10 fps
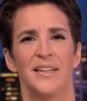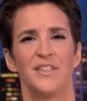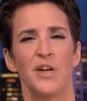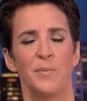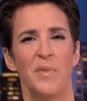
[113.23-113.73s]

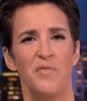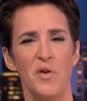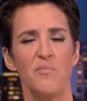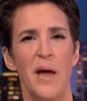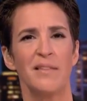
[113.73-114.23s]
So if
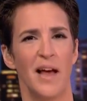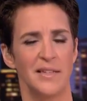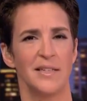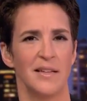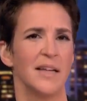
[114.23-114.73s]
you've made
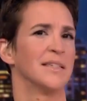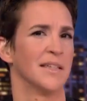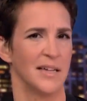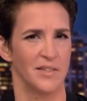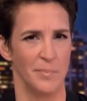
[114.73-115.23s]
lots and lots and
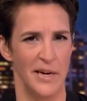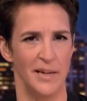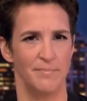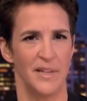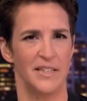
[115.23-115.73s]
lots of
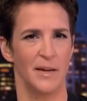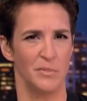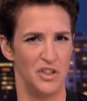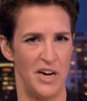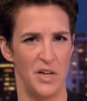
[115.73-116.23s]
money in
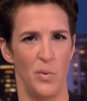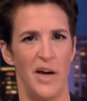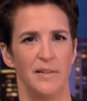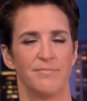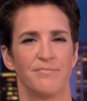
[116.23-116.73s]
some shady
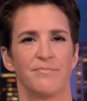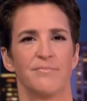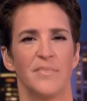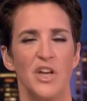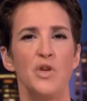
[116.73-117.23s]
way,
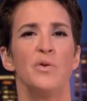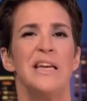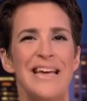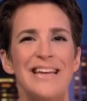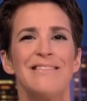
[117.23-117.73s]
you
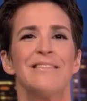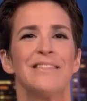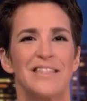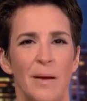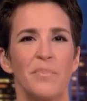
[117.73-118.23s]
need
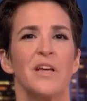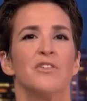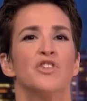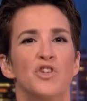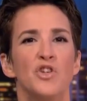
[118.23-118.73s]
something
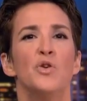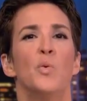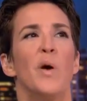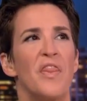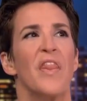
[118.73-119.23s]
to do
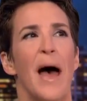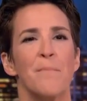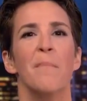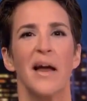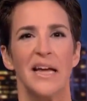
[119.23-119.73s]
with that
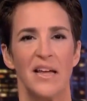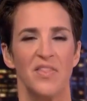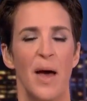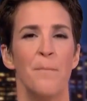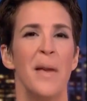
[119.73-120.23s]
money
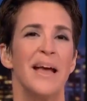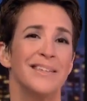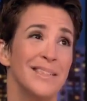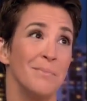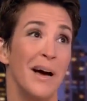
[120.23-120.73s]
that
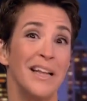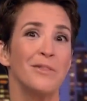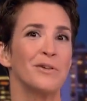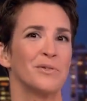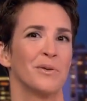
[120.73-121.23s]
makes the money
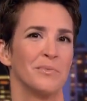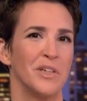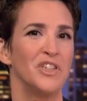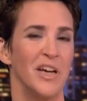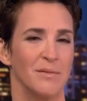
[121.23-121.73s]
look sort of
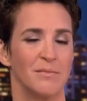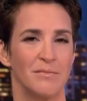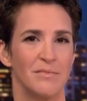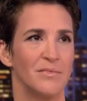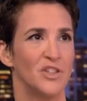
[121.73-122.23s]
legit,
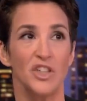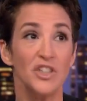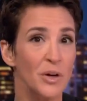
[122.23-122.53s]
just